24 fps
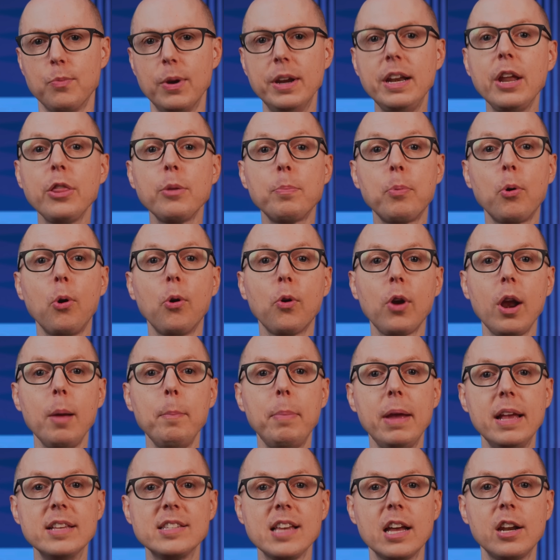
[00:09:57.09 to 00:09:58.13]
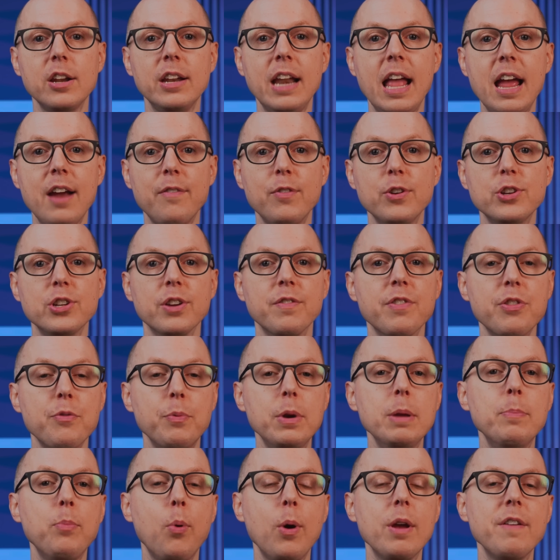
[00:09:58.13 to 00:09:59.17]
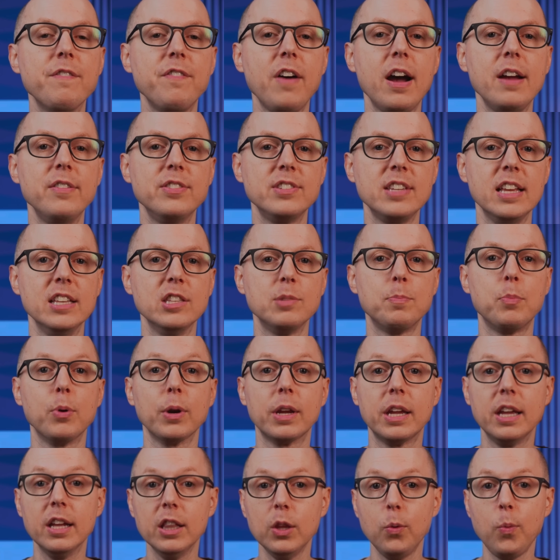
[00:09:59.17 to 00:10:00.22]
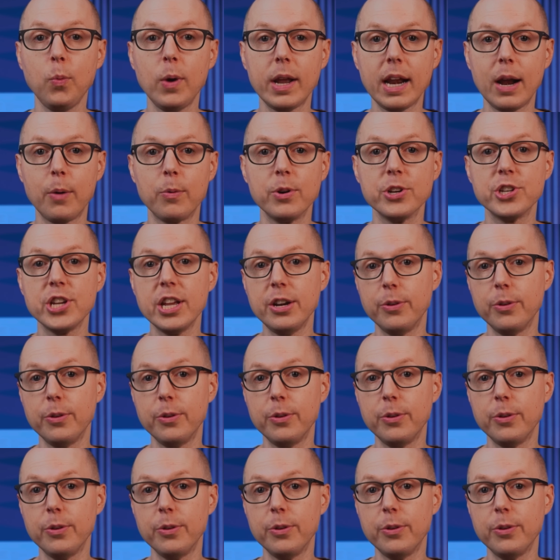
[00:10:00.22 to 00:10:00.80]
Right now the program pays out an average of 3.5 cents per kilowatt hour